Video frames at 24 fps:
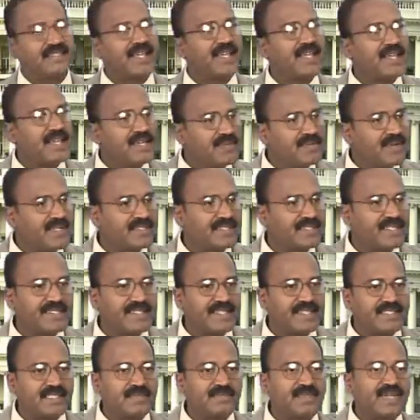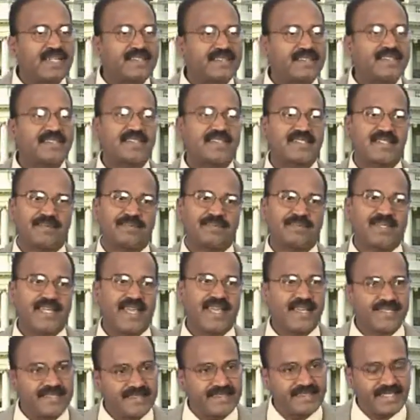the universal decimal system
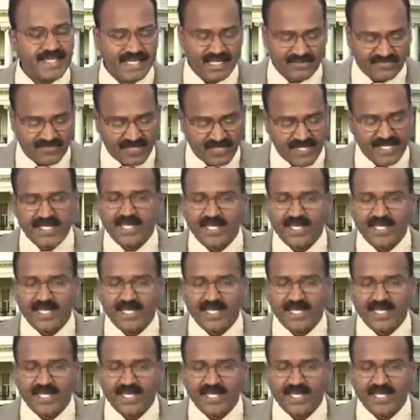itself